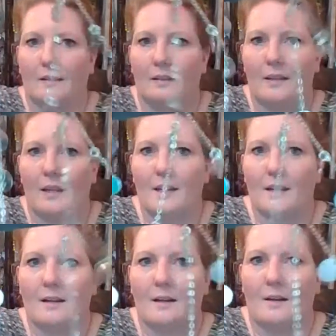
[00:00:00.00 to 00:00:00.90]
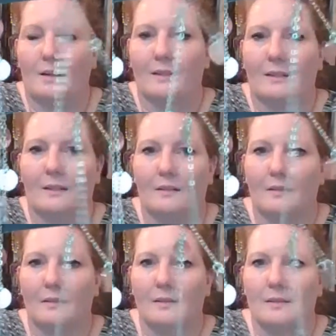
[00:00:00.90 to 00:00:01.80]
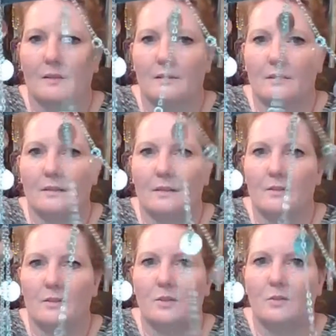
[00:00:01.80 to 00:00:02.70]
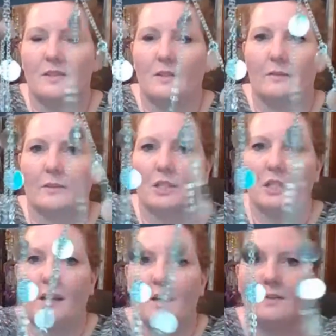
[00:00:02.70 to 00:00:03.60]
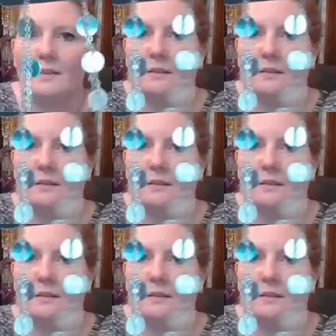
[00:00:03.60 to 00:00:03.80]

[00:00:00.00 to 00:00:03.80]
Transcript: hanging on two silver chains.